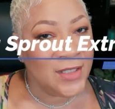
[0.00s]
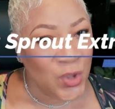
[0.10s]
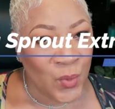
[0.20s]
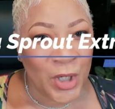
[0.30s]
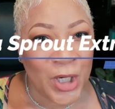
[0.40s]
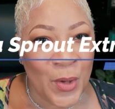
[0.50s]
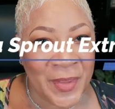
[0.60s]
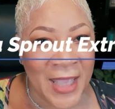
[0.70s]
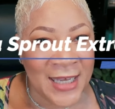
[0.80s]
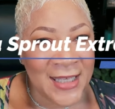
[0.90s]
You want to know
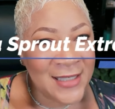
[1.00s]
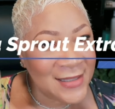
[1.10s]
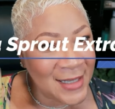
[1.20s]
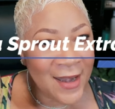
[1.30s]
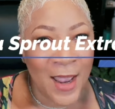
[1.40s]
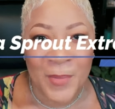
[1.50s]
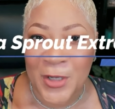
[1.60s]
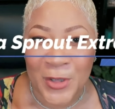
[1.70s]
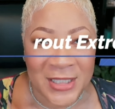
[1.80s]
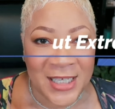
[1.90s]
what that is? And I'm
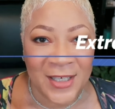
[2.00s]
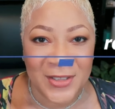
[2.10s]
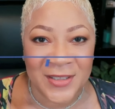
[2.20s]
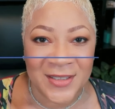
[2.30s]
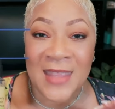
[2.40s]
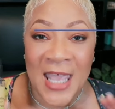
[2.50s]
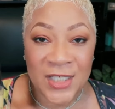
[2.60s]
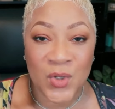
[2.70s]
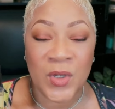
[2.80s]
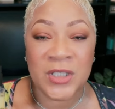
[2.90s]
here to tell you. That
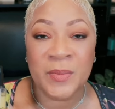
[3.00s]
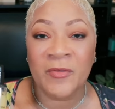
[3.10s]
is going to